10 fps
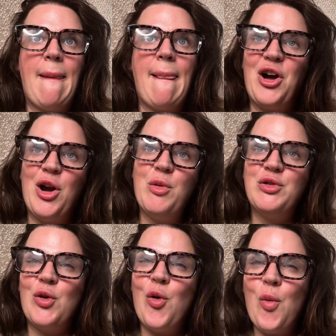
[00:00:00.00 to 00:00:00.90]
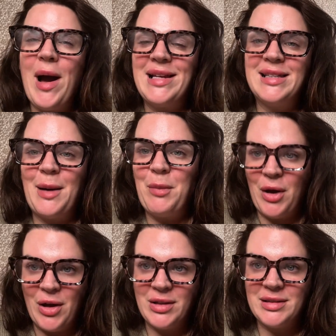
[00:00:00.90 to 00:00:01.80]
And I was always that
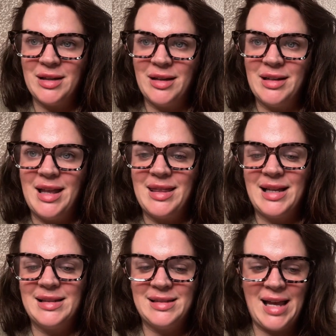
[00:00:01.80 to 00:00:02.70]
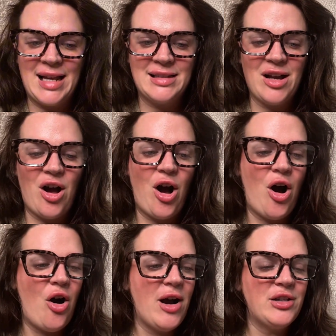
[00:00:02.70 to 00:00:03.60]
person that said,
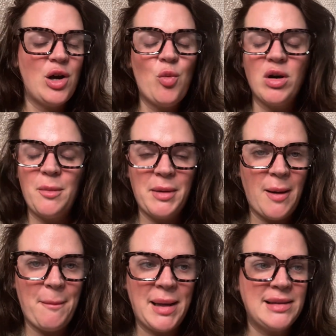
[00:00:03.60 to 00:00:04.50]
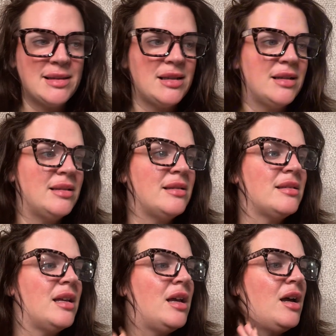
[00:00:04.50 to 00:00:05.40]
I don't want to be on maintenance.
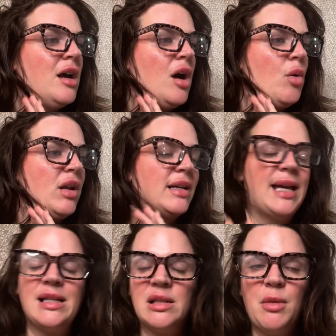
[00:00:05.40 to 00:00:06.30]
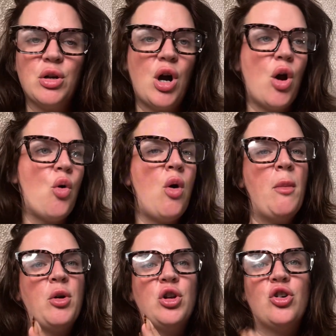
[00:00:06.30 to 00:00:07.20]
When I get to my goal, I'm
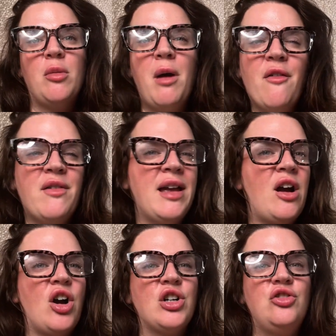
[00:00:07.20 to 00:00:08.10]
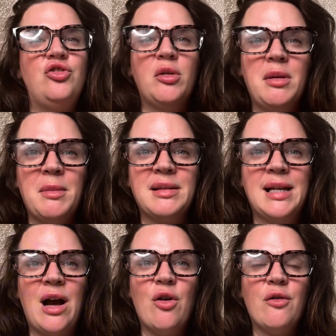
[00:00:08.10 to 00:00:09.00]
going to come off it. I can do it
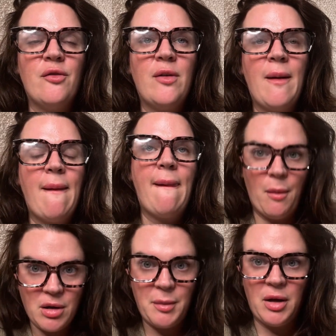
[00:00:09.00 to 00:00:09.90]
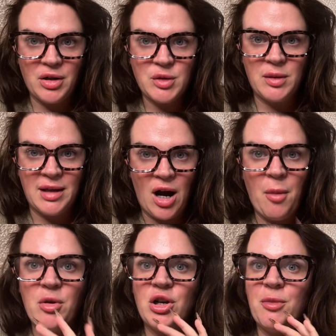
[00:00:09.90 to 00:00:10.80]
myself. I'm going to be honest with you.
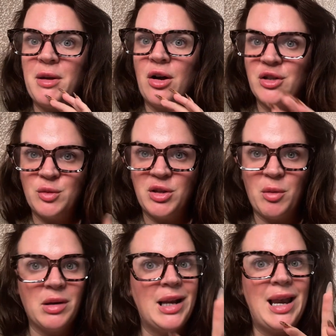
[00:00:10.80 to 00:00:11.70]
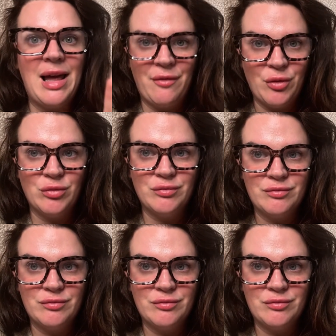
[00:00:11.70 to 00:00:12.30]
I'm going to be honest with you on a level.